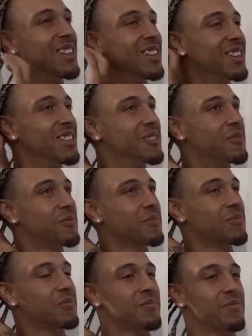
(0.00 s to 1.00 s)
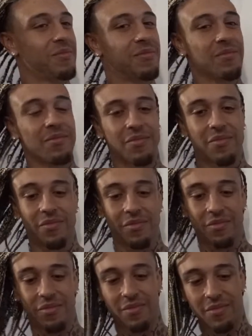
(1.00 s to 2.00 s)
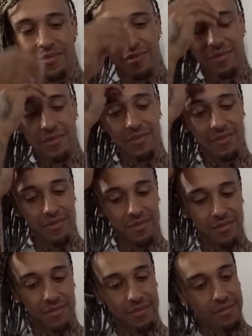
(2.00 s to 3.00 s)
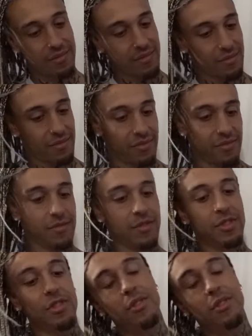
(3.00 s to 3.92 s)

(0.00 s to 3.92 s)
(silent)